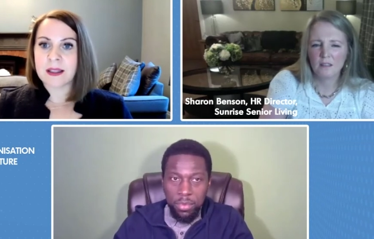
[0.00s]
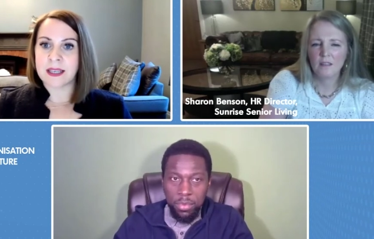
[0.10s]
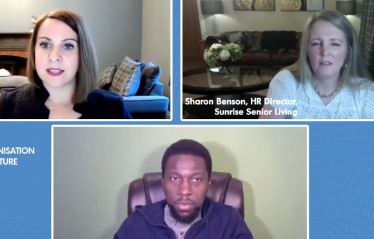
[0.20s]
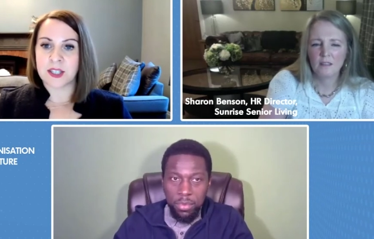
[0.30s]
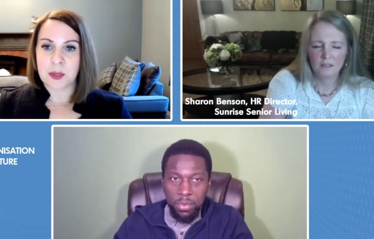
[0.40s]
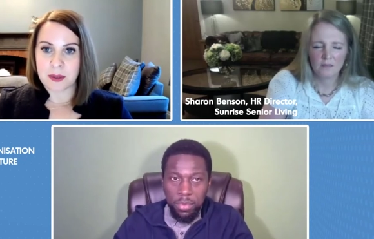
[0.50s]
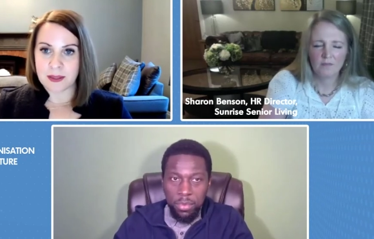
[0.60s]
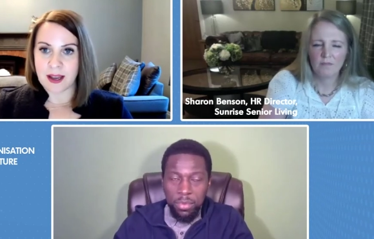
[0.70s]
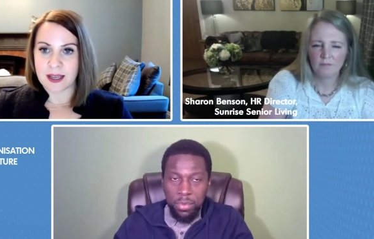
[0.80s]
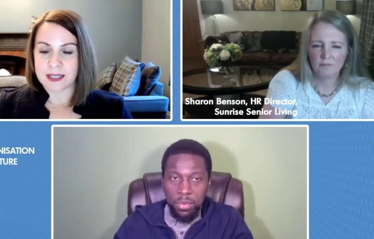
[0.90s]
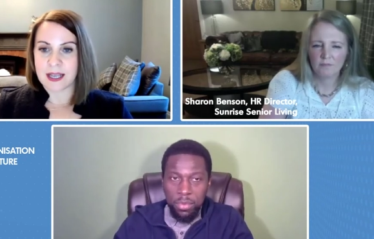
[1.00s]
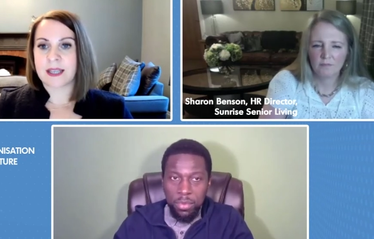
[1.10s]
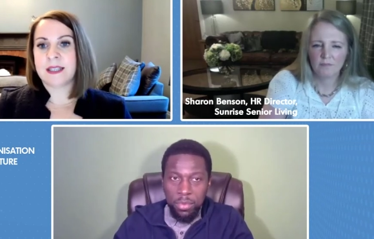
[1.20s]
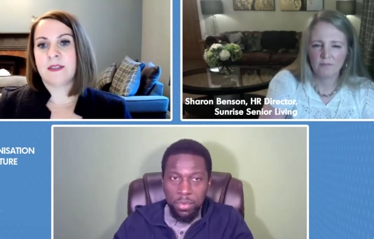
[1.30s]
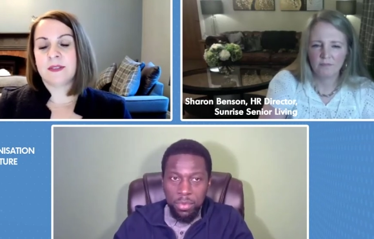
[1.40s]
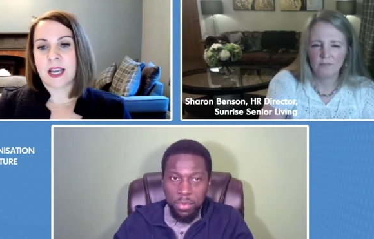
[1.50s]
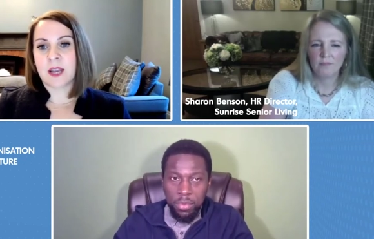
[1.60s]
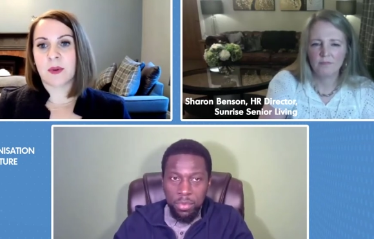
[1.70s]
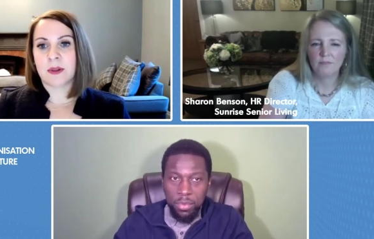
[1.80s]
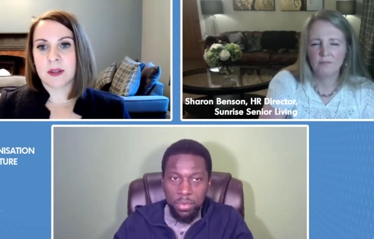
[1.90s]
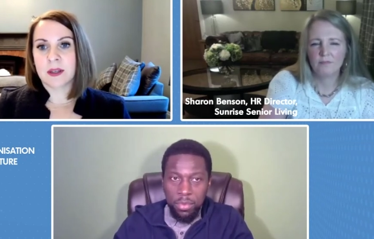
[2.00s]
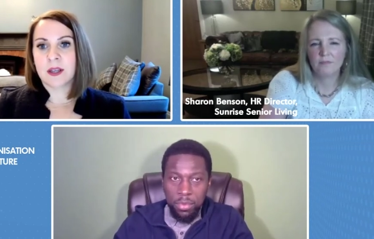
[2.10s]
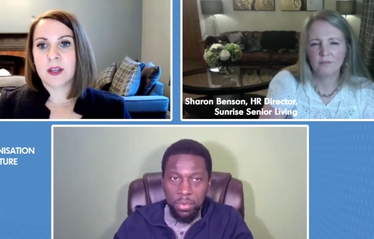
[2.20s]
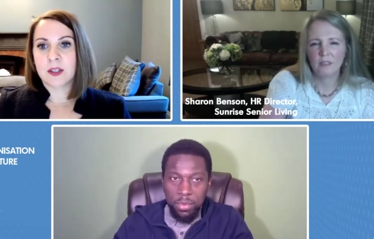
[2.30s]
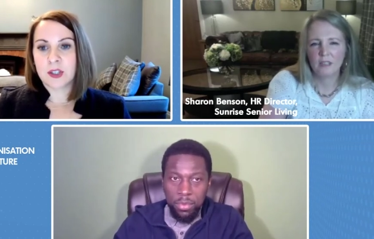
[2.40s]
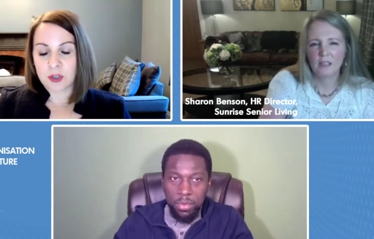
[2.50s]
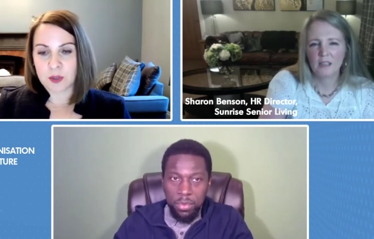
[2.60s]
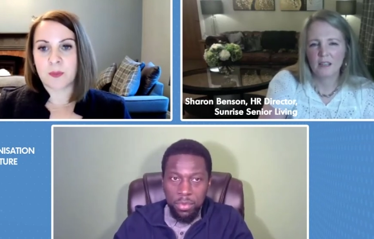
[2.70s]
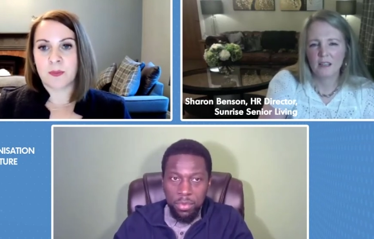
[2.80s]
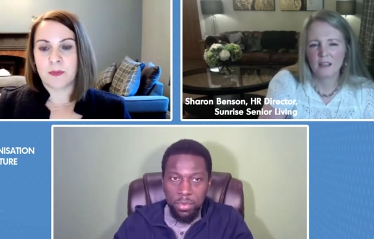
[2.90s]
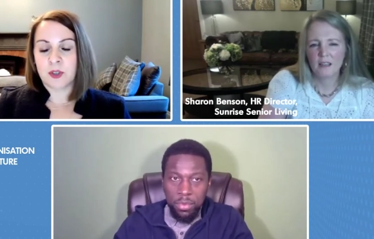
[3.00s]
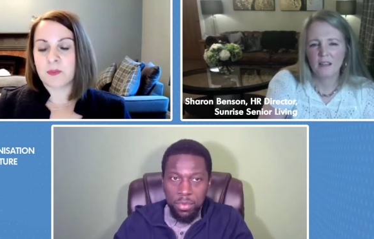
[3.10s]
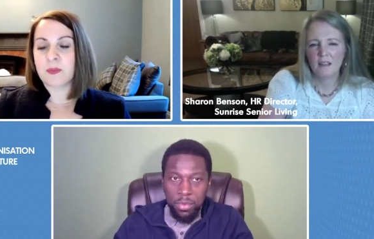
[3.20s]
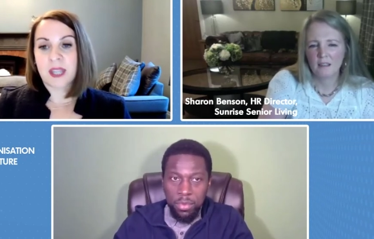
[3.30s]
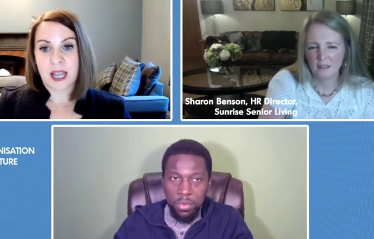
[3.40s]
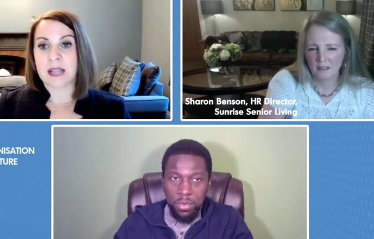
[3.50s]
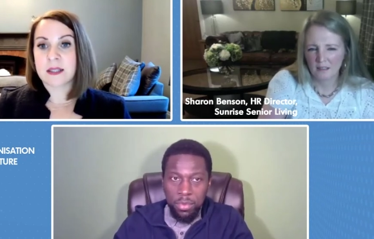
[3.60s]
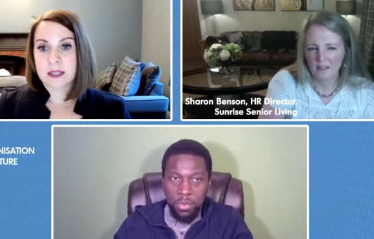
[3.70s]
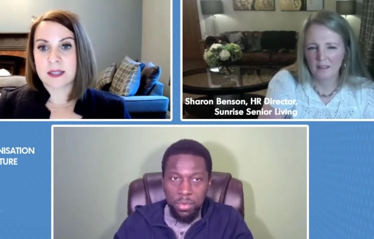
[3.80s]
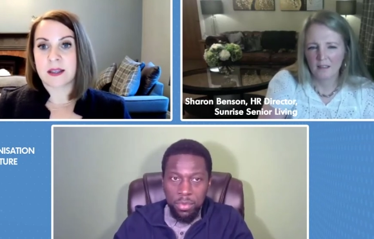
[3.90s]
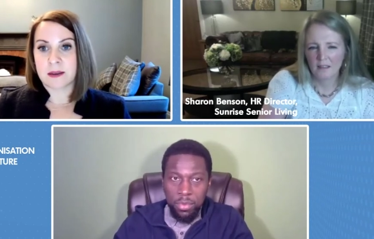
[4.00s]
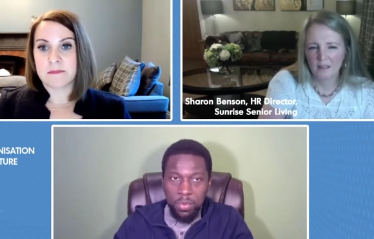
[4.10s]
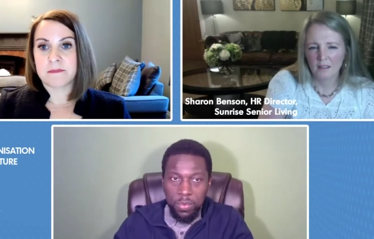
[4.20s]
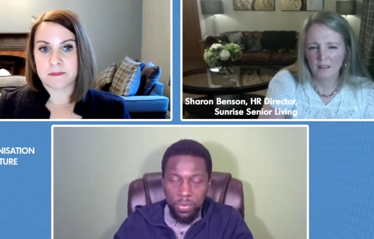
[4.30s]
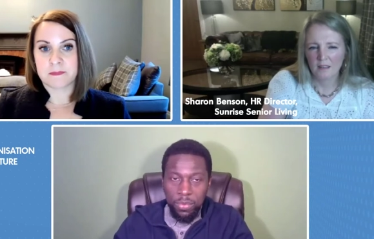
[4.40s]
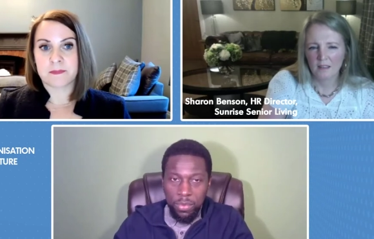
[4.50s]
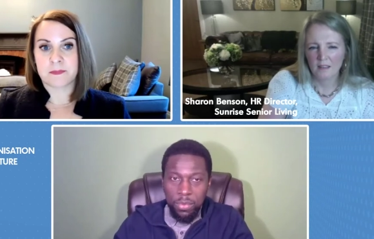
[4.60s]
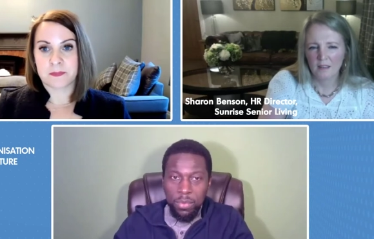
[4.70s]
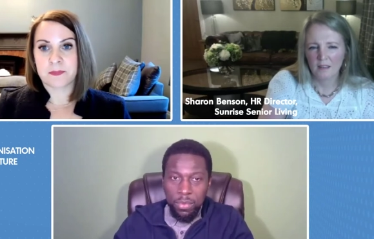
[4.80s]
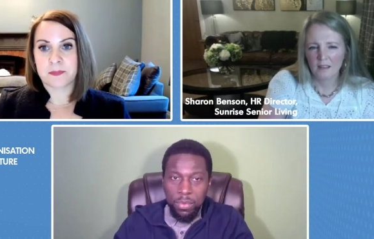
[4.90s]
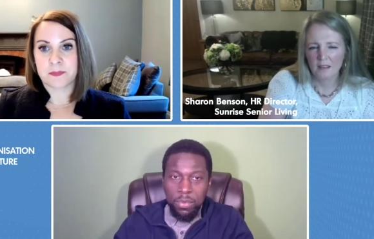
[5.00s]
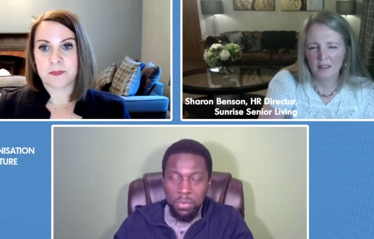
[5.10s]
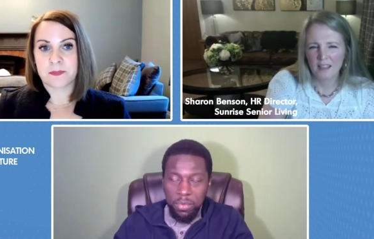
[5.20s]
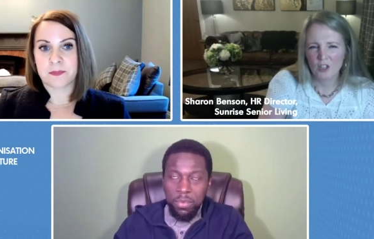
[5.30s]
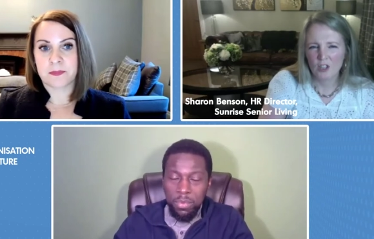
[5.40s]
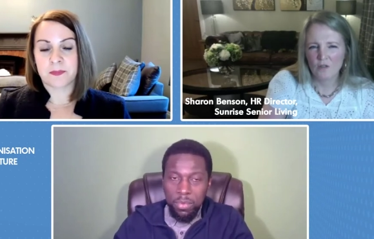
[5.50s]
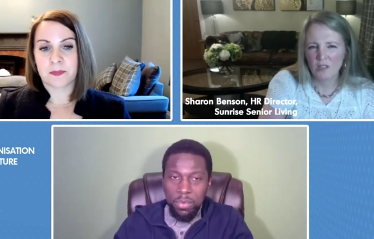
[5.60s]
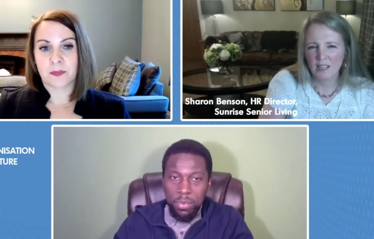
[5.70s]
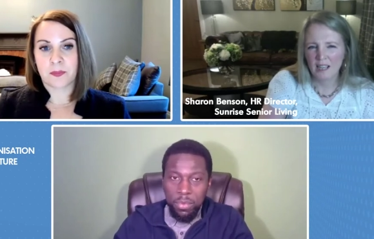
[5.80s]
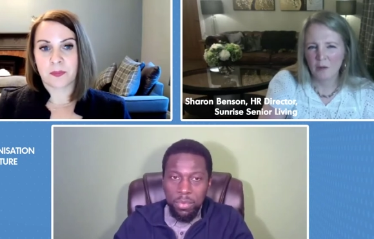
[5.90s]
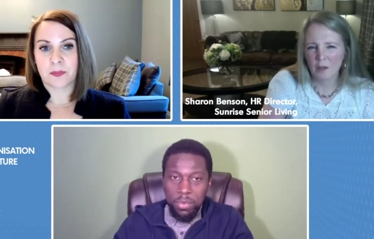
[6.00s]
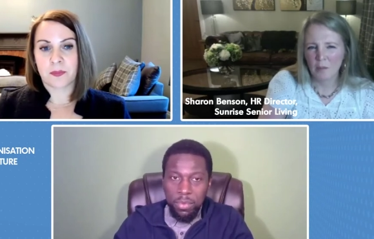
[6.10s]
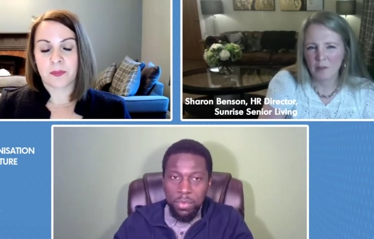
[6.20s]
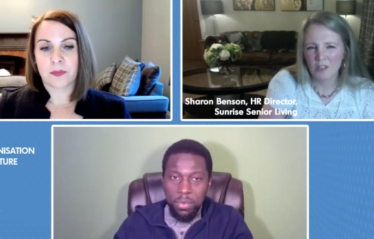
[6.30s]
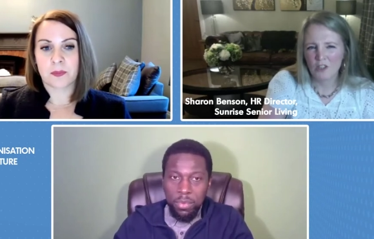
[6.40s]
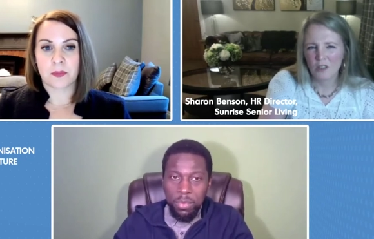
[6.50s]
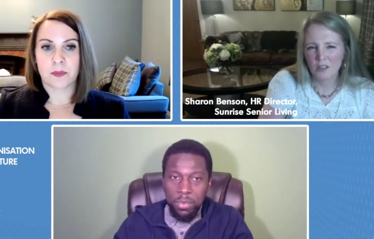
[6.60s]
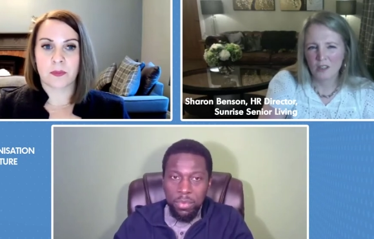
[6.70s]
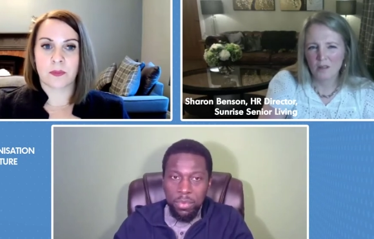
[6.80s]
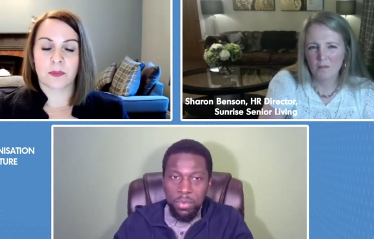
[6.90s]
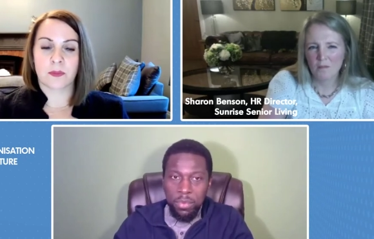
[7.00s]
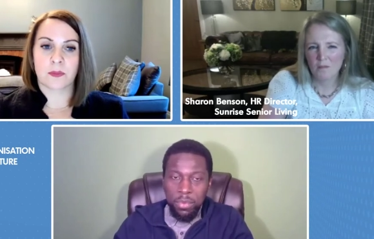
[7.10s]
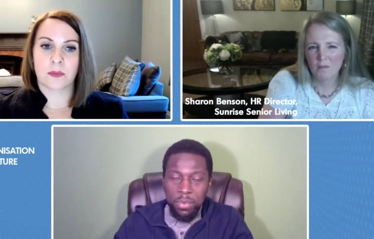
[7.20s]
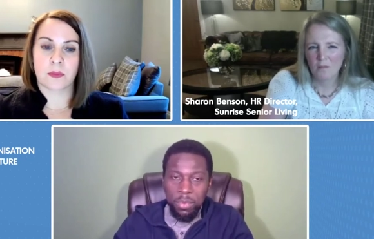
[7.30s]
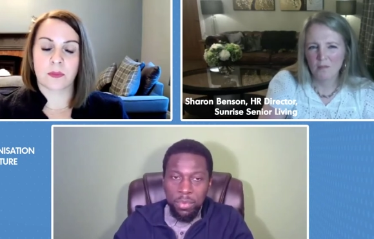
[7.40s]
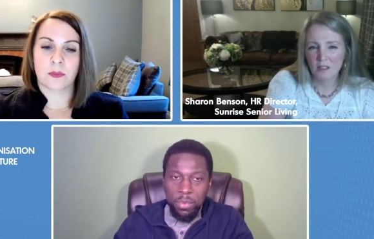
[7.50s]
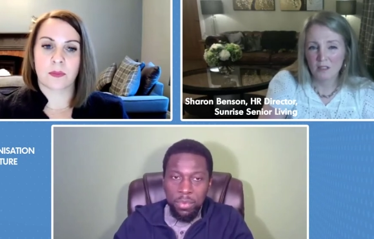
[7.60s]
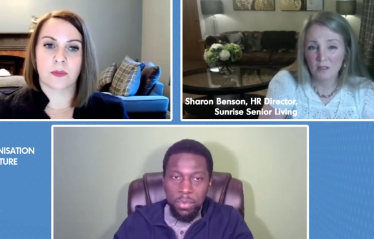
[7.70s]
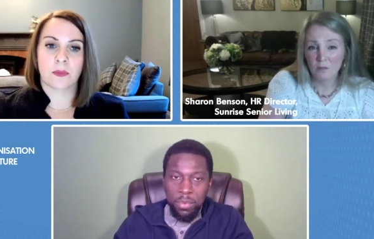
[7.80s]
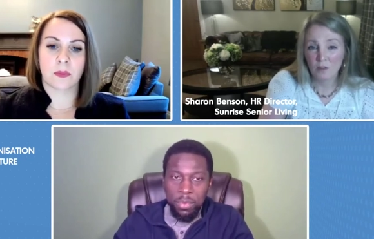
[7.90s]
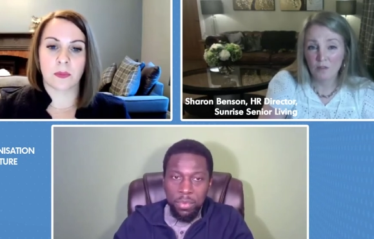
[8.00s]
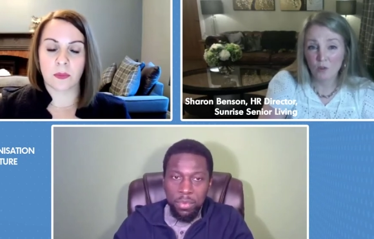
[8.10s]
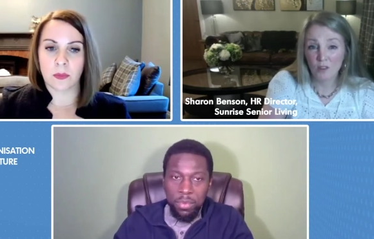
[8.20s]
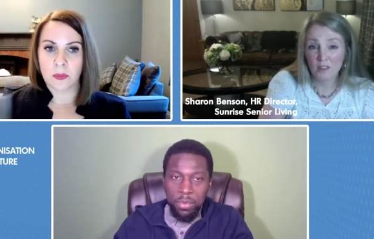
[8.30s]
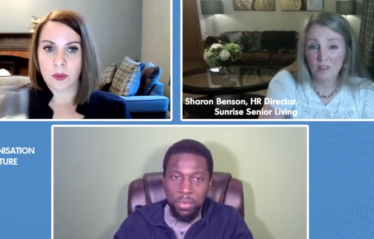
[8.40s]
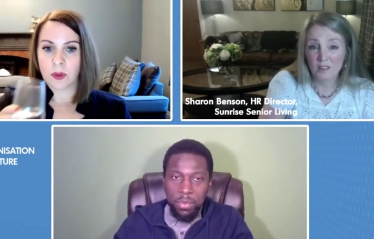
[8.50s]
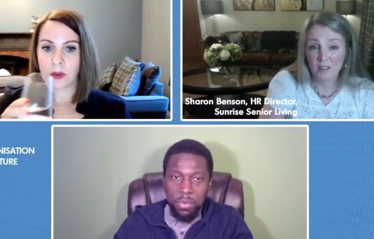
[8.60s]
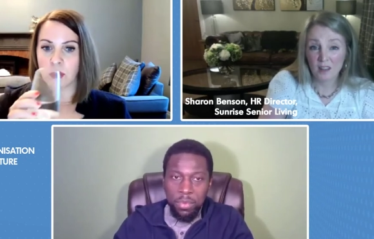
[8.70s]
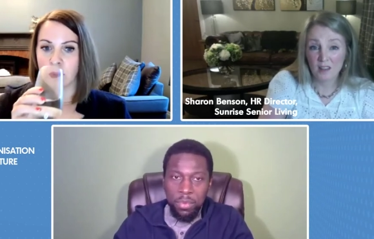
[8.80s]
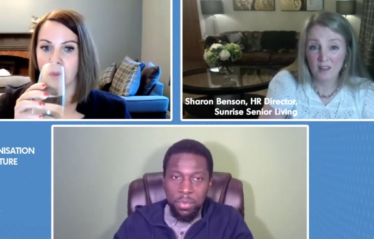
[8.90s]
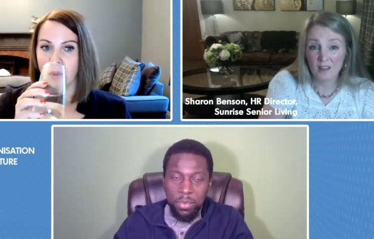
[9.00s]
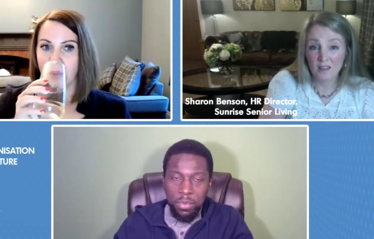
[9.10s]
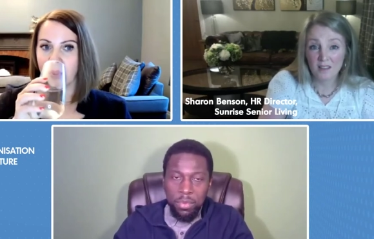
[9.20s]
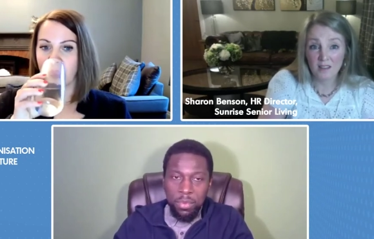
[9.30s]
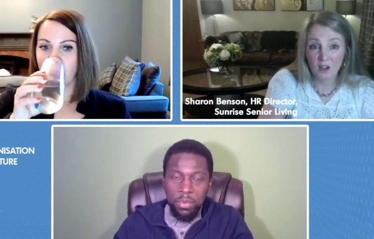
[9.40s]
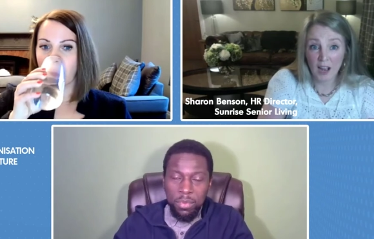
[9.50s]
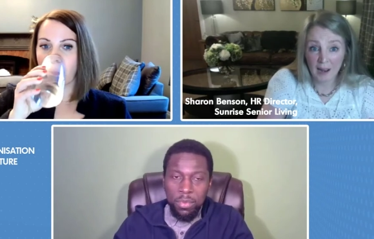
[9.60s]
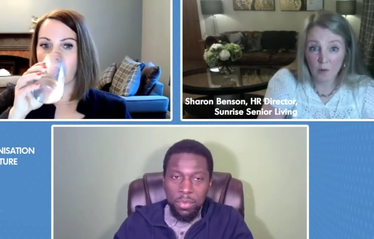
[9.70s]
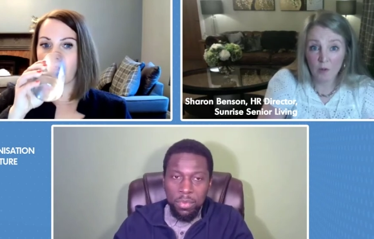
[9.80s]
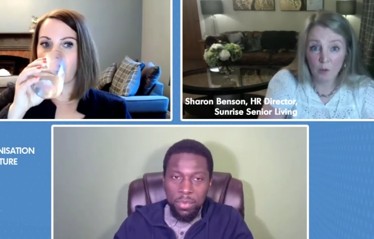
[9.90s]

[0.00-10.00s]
Speaker 1: leadership at that executive table should should be the catalyst to that.
Speaker 2: And that's usually how I picture it, Hakeem. This is we're all in this together. This is our